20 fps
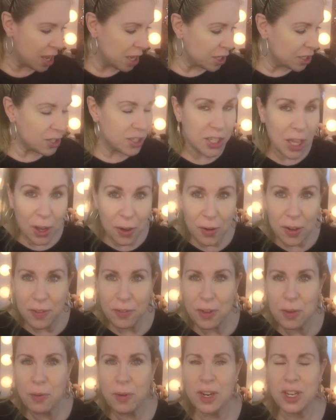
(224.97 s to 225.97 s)
So if
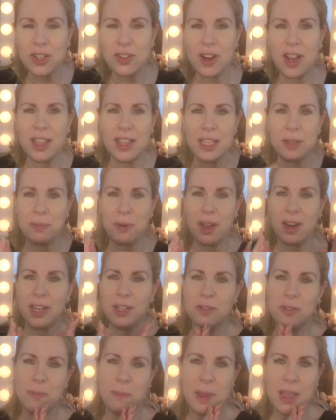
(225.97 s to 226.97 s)
you want to try these
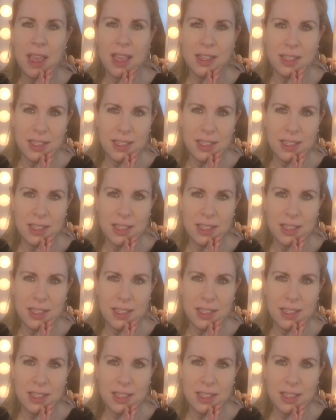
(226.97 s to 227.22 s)
products with me and